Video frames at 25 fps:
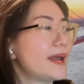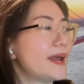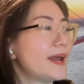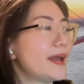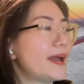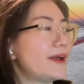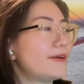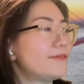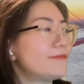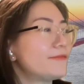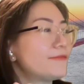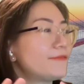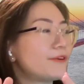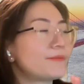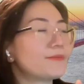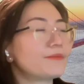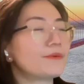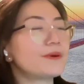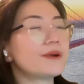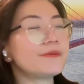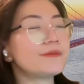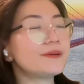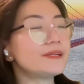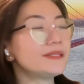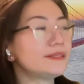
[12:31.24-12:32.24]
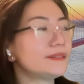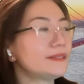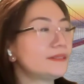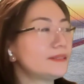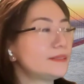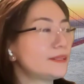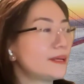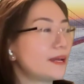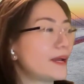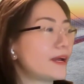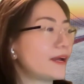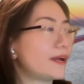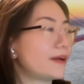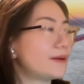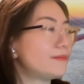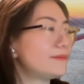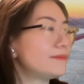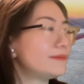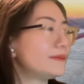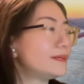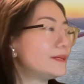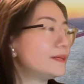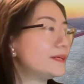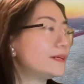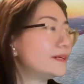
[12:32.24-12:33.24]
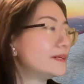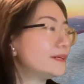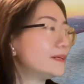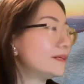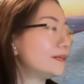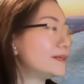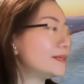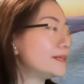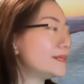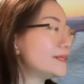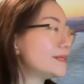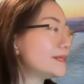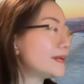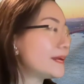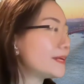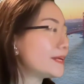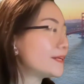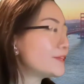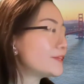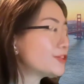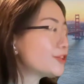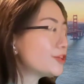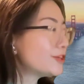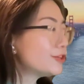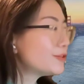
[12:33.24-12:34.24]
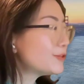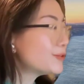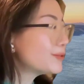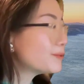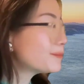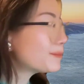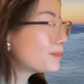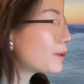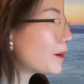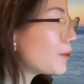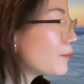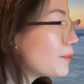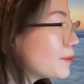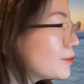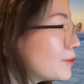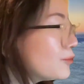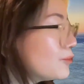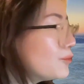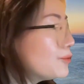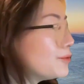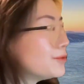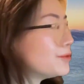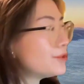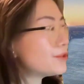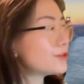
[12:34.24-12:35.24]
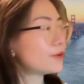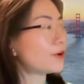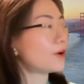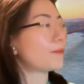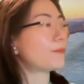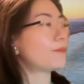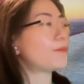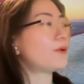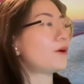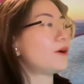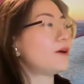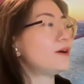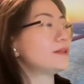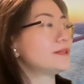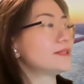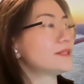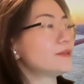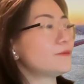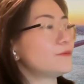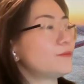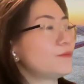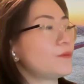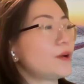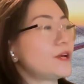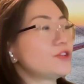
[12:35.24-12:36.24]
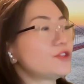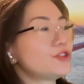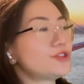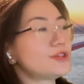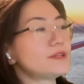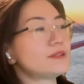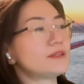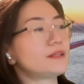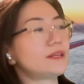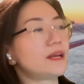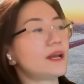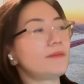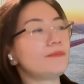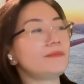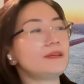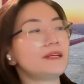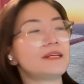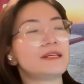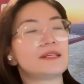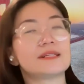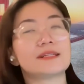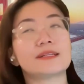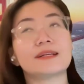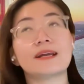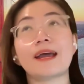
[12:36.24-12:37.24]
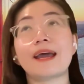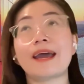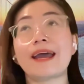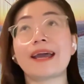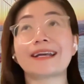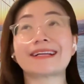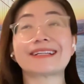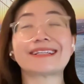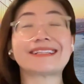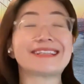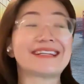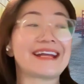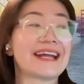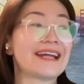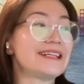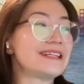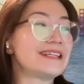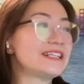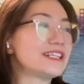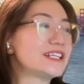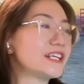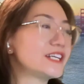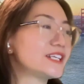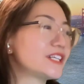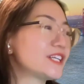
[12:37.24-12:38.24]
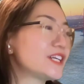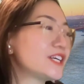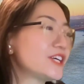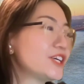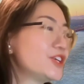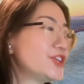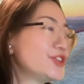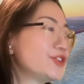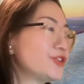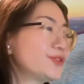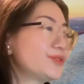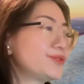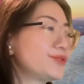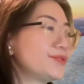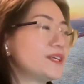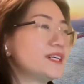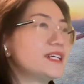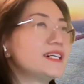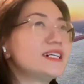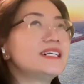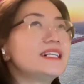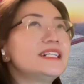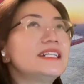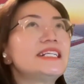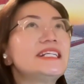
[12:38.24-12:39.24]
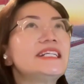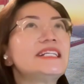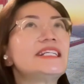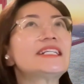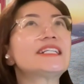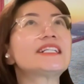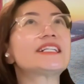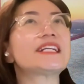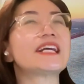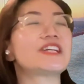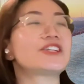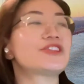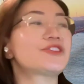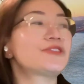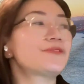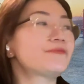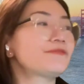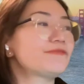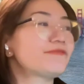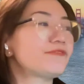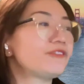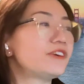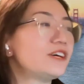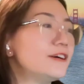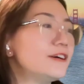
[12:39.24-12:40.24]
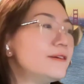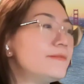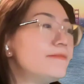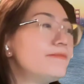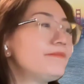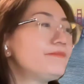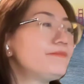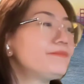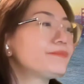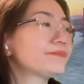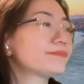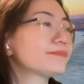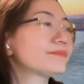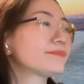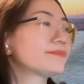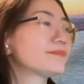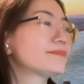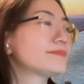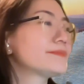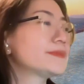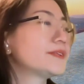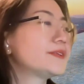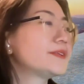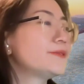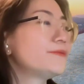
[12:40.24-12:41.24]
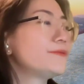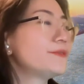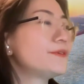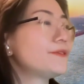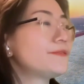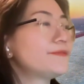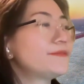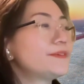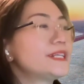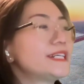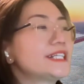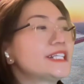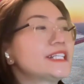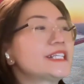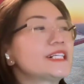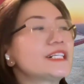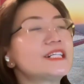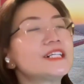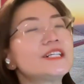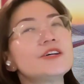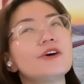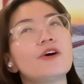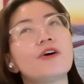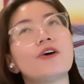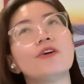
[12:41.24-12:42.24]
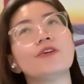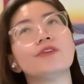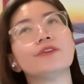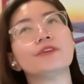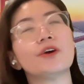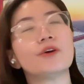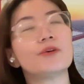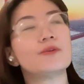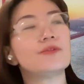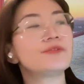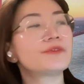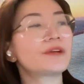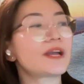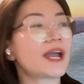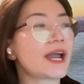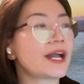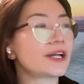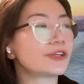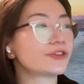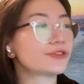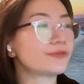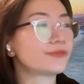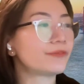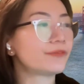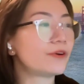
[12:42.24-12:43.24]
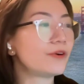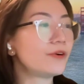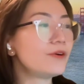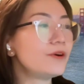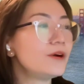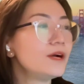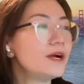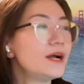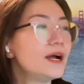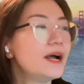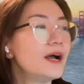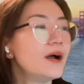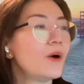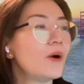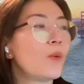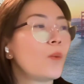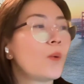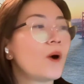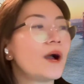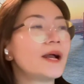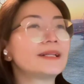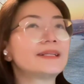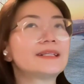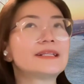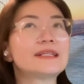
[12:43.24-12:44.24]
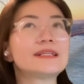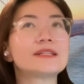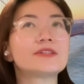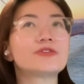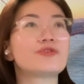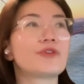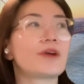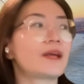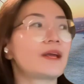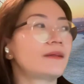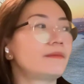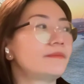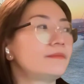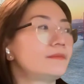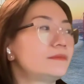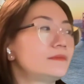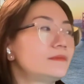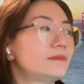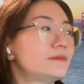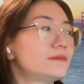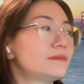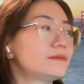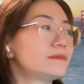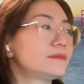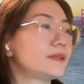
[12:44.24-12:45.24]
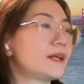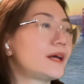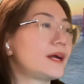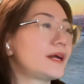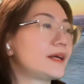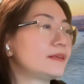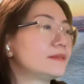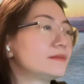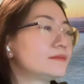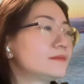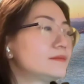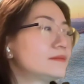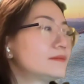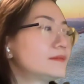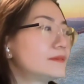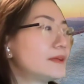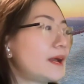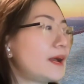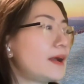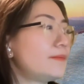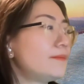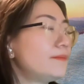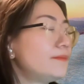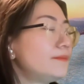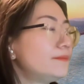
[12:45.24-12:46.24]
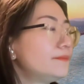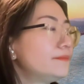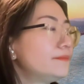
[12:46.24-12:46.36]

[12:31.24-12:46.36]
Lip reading: And for private debt, in addition to private loans or bonds, venture debt is extended to early stage firm with little or no cash flow, while this track like that